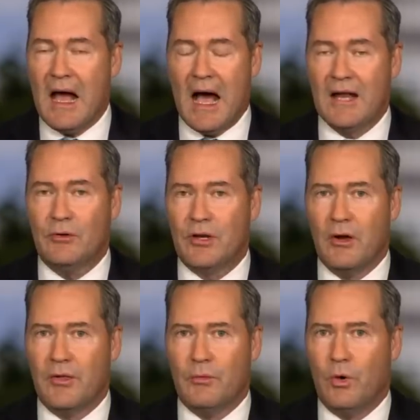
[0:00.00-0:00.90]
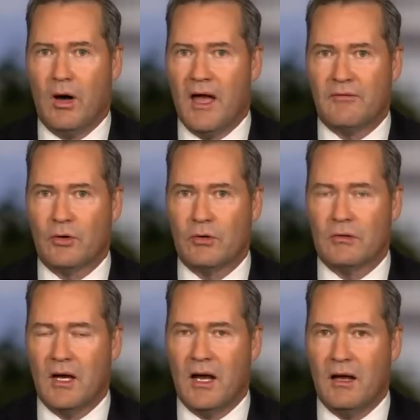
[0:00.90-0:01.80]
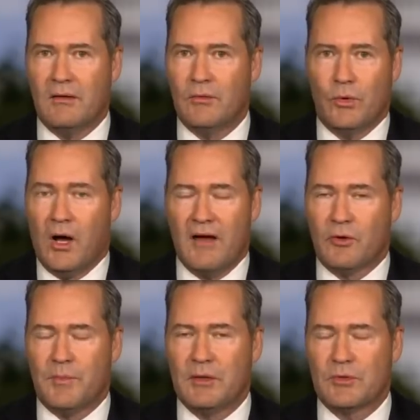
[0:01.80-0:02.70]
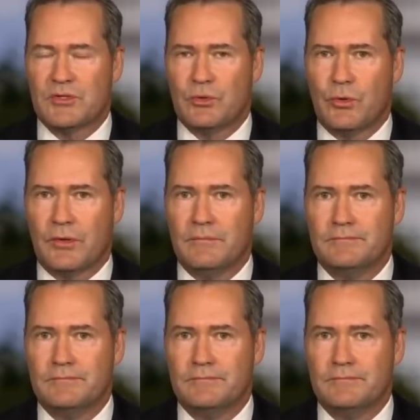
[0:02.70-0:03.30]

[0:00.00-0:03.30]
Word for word: I don't know that will ever uh, will ever be restored.